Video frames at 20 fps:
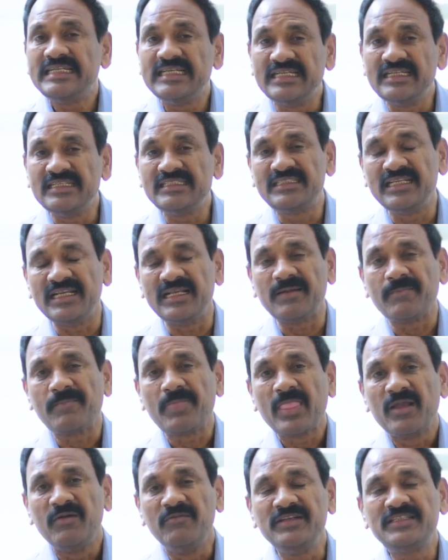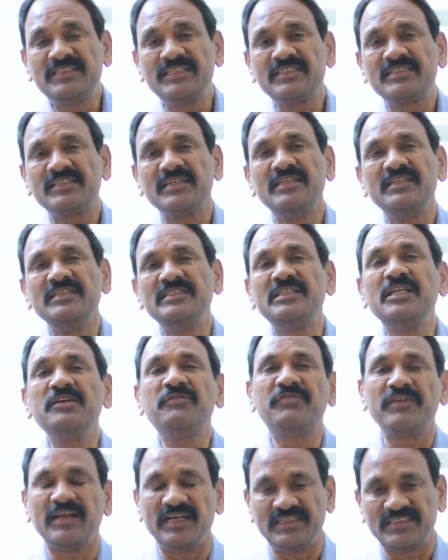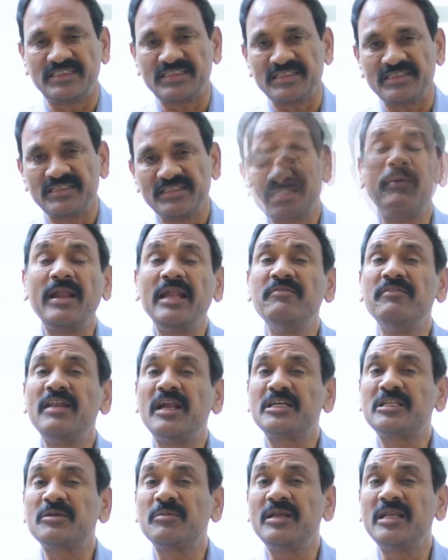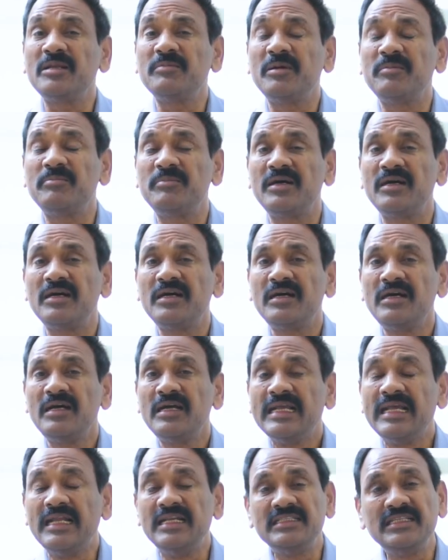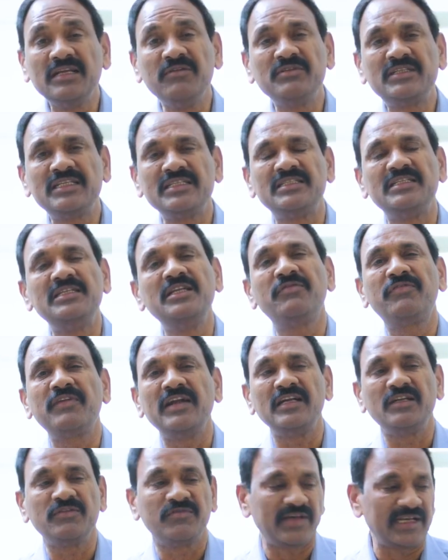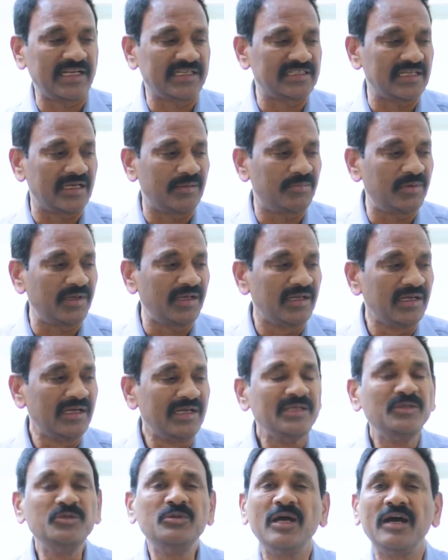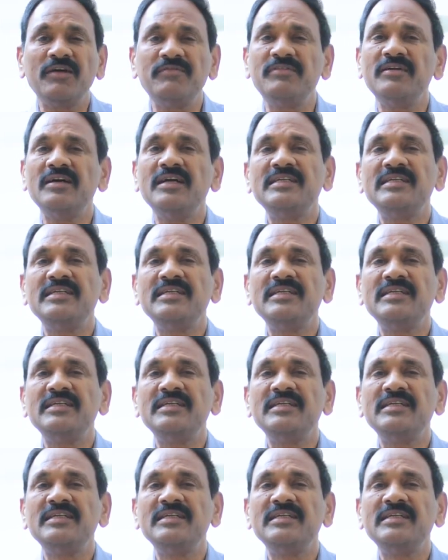anything which is different, brain will automatically remember. Anything which is different, for example, you have